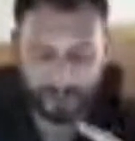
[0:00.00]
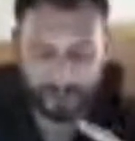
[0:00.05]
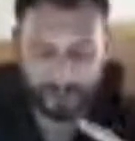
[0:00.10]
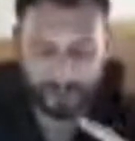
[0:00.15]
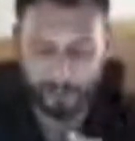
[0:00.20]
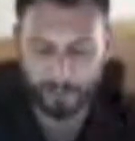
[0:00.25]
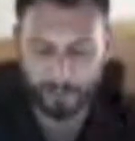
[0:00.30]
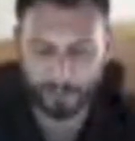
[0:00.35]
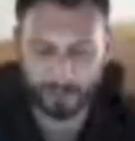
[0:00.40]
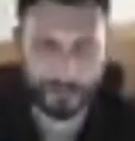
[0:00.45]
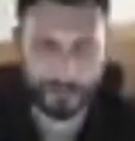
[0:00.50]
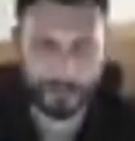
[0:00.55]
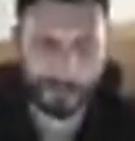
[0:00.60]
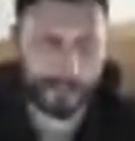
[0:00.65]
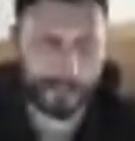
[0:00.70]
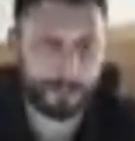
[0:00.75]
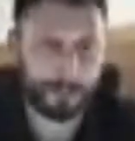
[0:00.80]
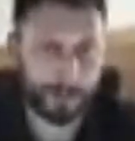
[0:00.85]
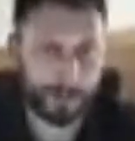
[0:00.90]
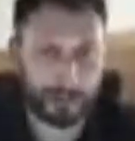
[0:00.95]
people use
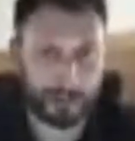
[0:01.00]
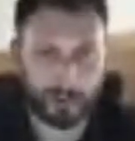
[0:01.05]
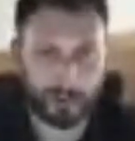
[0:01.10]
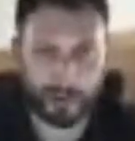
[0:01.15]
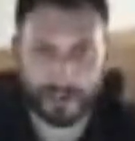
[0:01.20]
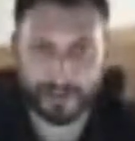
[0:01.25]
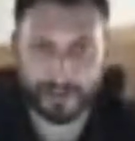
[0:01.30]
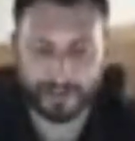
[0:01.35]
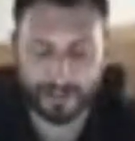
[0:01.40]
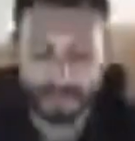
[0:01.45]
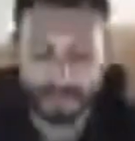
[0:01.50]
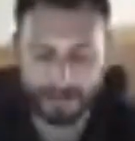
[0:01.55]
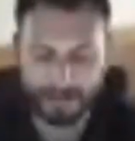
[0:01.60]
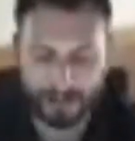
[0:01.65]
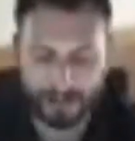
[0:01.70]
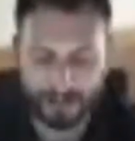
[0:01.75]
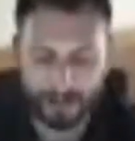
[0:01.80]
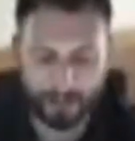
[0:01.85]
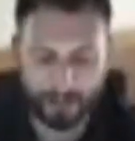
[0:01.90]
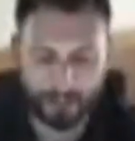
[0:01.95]
Facebook, Craigslist,
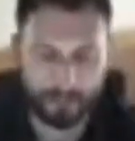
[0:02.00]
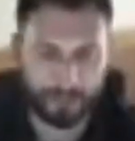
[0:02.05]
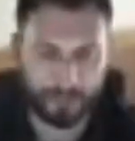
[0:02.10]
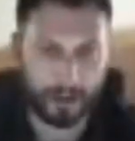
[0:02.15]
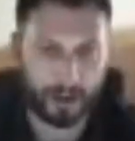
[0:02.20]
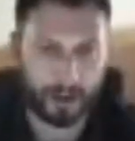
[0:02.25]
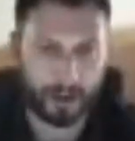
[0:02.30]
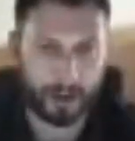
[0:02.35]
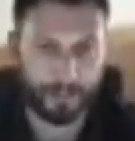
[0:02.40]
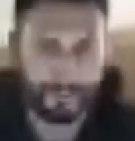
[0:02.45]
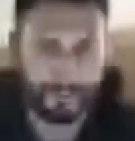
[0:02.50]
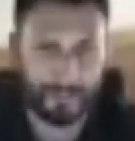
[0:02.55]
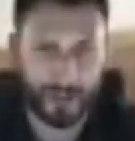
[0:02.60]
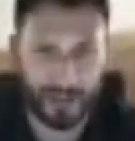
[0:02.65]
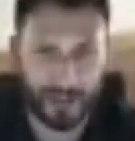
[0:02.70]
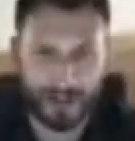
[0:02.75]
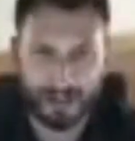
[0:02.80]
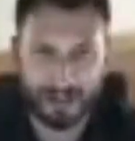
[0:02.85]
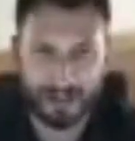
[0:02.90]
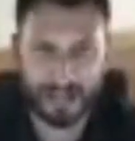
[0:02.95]

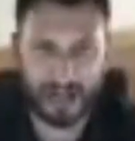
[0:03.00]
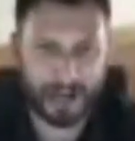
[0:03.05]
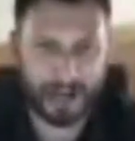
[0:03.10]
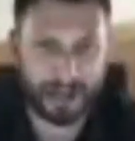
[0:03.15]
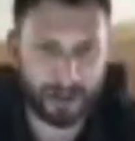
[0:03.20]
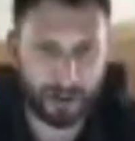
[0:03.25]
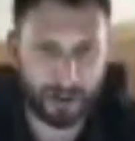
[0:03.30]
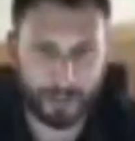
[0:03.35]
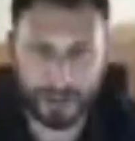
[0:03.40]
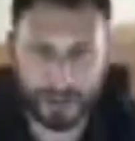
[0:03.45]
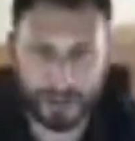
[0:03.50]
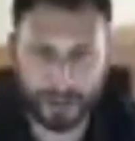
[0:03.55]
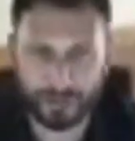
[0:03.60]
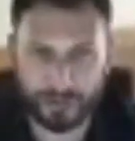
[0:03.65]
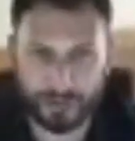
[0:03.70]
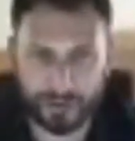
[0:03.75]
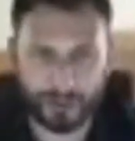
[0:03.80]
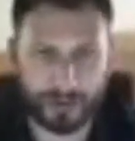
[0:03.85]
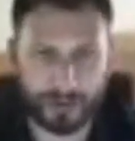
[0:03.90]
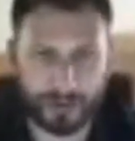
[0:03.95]
Tiny Home
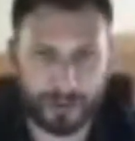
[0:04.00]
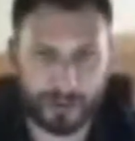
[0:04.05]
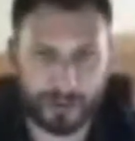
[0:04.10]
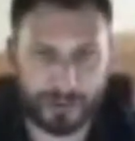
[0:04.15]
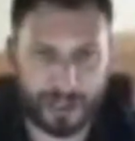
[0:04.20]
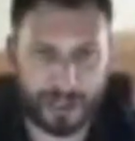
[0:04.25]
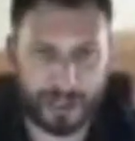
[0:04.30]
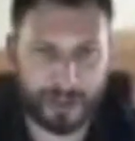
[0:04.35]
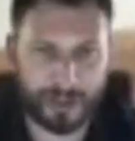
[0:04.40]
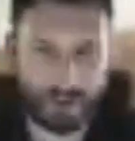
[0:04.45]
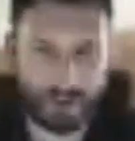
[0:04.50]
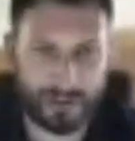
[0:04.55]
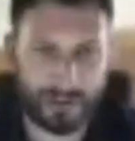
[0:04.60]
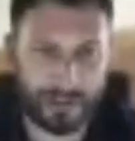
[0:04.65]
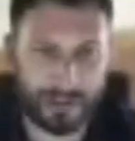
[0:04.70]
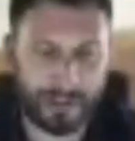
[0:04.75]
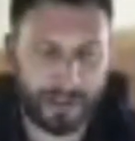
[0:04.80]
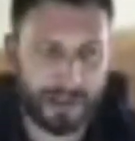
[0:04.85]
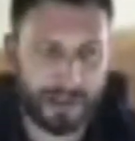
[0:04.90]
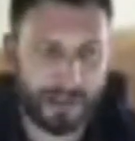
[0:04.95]
Industry Association,
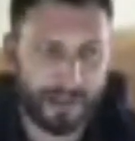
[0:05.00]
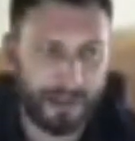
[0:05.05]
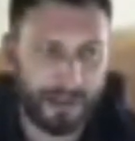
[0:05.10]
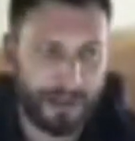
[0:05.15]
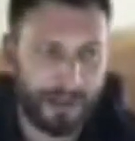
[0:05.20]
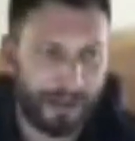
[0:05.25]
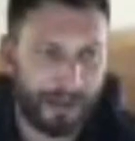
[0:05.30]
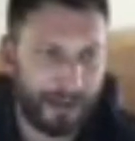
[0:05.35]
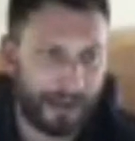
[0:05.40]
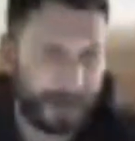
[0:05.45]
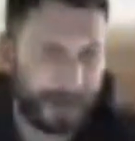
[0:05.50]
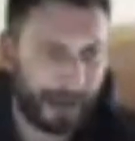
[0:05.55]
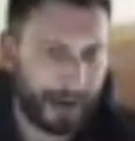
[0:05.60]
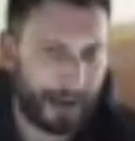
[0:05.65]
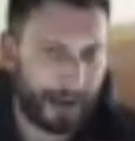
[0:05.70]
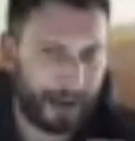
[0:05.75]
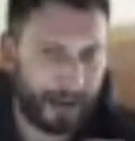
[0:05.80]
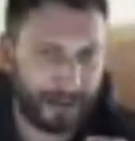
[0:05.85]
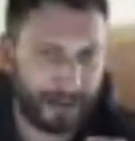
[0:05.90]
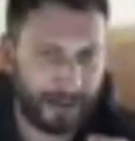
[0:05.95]

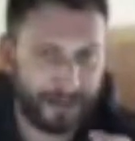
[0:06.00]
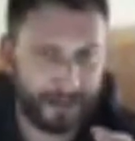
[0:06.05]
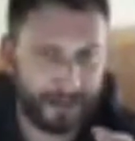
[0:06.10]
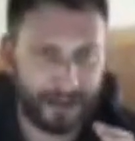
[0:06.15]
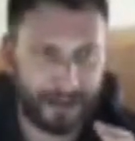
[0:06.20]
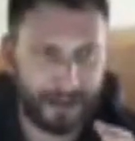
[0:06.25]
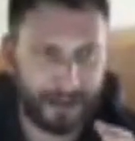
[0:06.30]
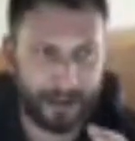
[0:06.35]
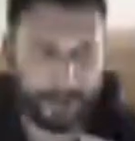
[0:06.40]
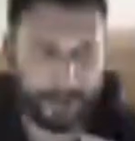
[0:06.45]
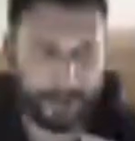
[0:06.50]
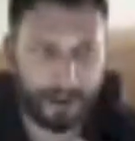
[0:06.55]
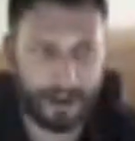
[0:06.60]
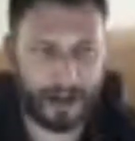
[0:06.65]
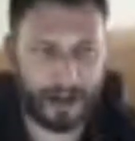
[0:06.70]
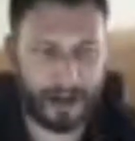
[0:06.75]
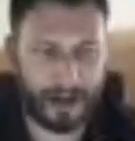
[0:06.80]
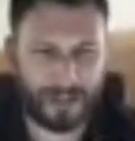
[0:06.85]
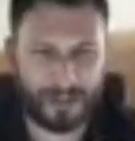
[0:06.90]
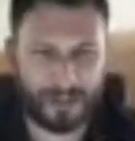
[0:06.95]
and
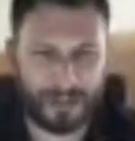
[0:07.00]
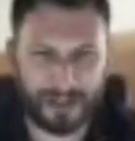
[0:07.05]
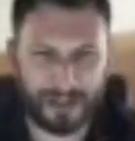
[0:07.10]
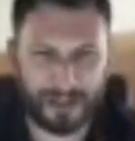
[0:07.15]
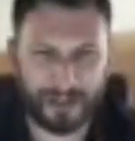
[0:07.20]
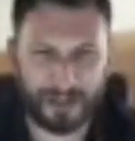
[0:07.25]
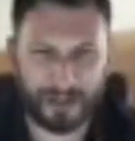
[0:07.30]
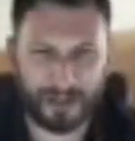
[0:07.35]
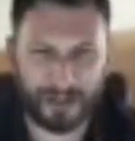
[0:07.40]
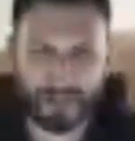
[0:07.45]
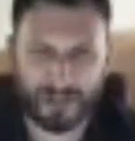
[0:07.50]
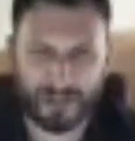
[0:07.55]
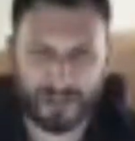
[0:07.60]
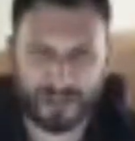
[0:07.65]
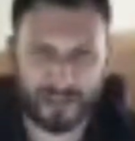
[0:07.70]
I think there's